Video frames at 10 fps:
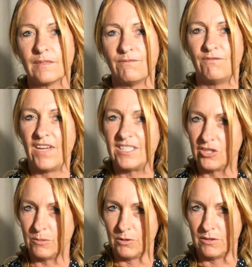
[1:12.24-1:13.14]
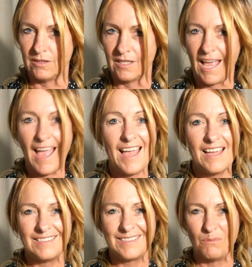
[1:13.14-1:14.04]
vegetable,
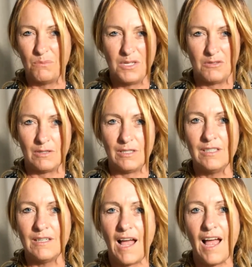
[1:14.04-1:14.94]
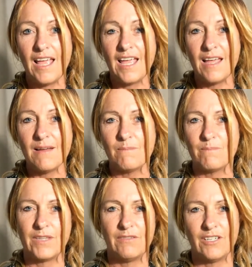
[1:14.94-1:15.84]
and mineral, I
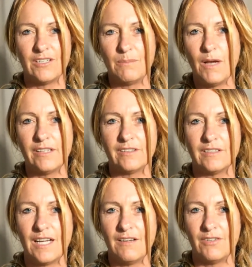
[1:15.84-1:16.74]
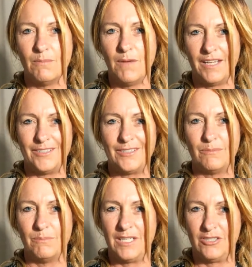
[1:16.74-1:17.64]
am the very model of a modern
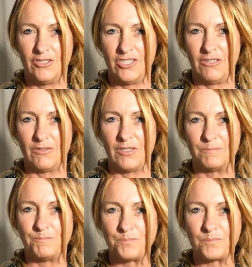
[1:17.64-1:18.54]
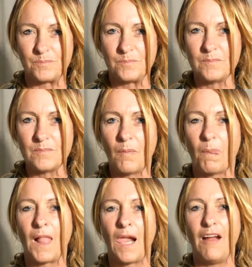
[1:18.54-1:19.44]
major general.
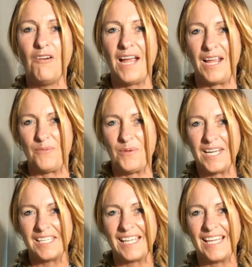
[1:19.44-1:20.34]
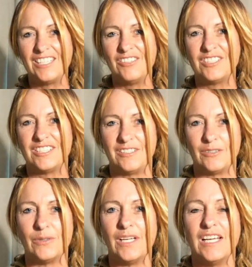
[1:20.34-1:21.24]
All right, what I'd like you to
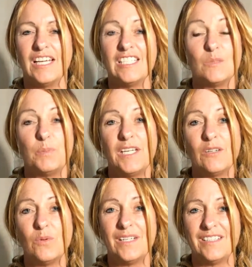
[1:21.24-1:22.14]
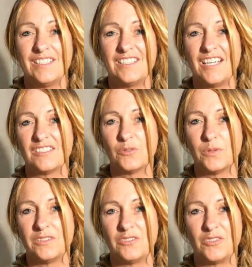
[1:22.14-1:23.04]
do is pick one of the tongue
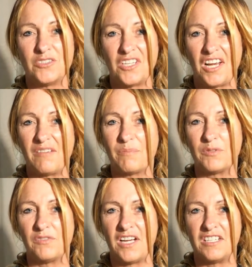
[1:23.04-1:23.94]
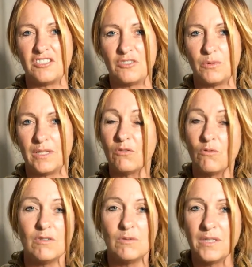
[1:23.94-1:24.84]
twisters that I've provided you with,
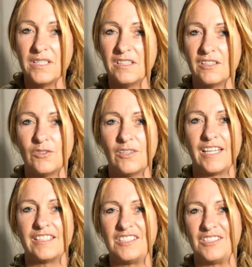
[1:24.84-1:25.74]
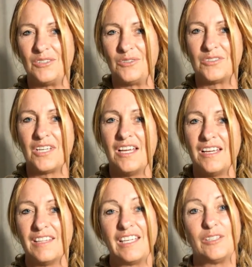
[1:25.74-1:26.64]
or one that you'd like to use
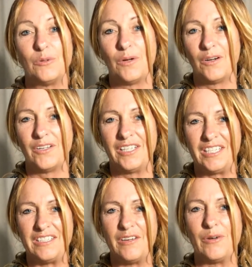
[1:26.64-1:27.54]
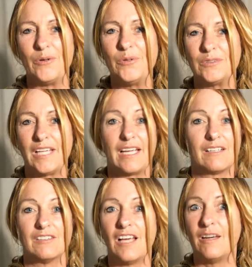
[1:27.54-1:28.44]
that you already know. Like
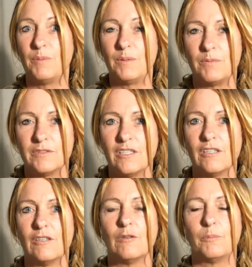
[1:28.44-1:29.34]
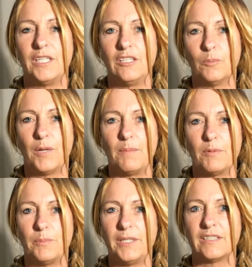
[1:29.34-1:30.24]
a lot of people know, Peter Piper
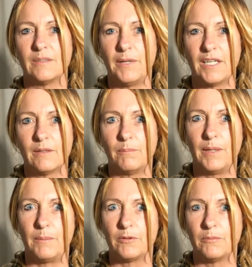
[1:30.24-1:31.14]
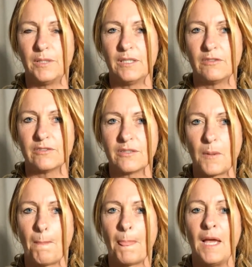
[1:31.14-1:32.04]
picked a peck of peppered pickles.
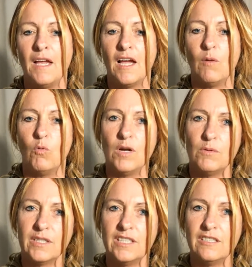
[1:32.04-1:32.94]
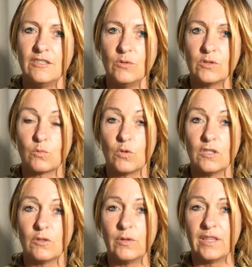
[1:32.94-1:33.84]
And what we're gonna do is
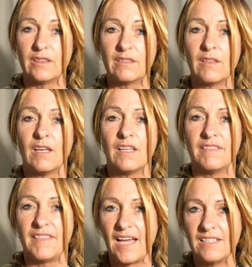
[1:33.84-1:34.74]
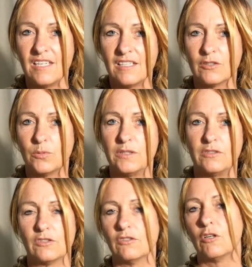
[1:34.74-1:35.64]
work with that tongue
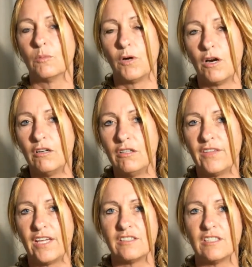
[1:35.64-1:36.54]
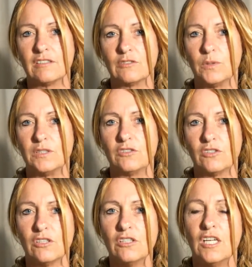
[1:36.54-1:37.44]
twister, or part of that tongue
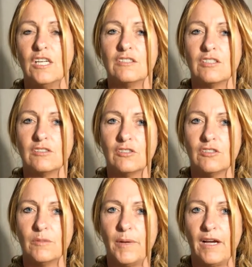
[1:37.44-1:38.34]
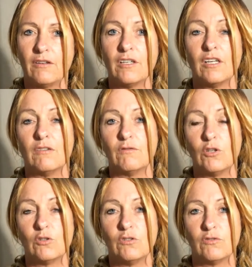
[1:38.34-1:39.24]
twister, to learn about
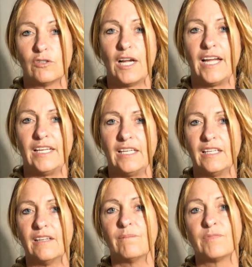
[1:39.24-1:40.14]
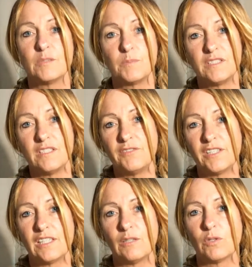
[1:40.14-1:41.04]
vocal variety.
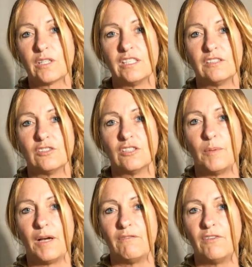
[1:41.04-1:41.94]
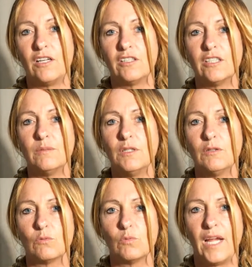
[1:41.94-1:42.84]
Specifically, we're gonna learn about volume,
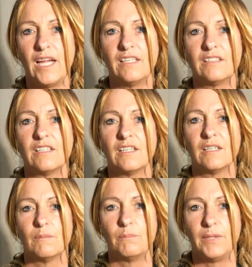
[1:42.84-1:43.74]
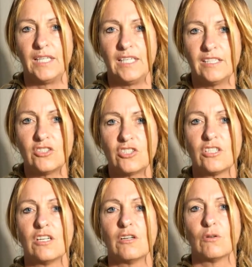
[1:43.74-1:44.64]
rate, pitch,
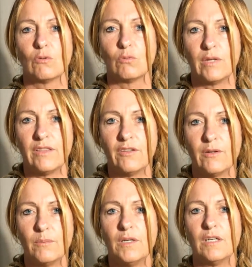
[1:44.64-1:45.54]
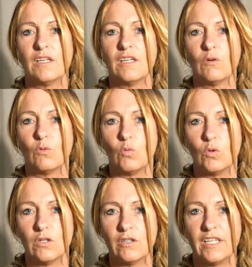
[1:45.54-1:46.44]
rhythm,
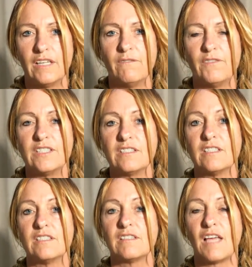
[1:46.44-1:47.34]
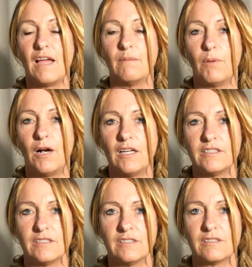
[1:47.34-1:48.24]
word emphasis, and
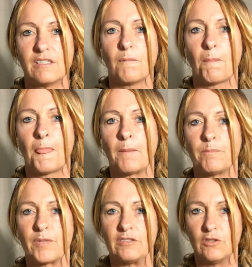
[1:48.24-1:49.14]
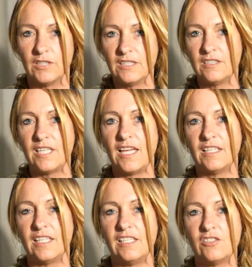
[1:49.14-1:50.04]
pauses. So let's
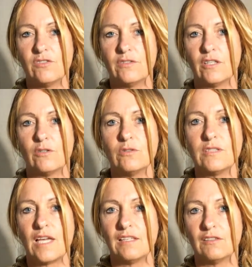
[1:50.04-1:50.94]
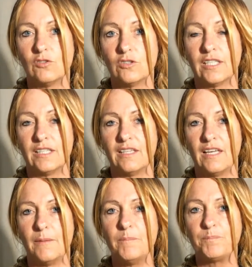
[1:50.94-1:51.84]
take each of those and look at
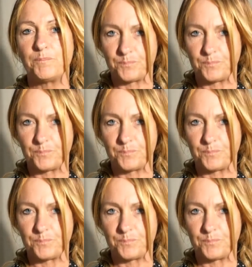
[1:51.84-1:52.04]
them,